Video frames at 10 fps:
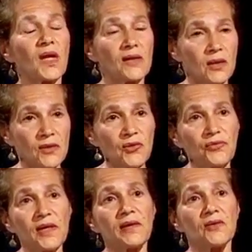
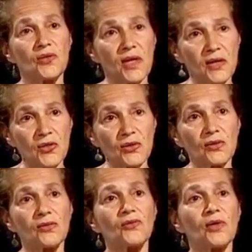interfaith
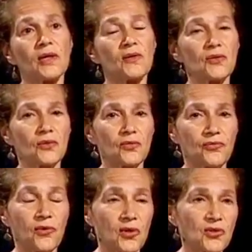education, trying to
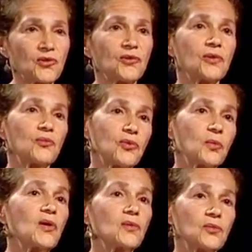foster and
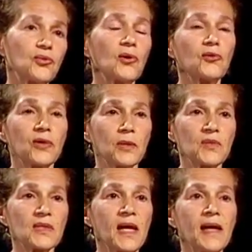promote
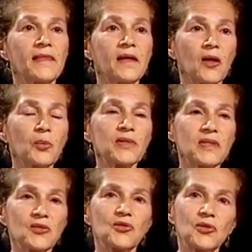programs that help us
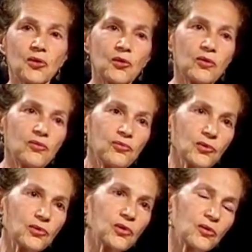each to go to the
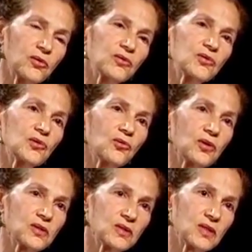root, go to the
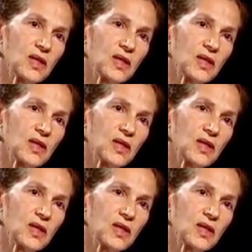source,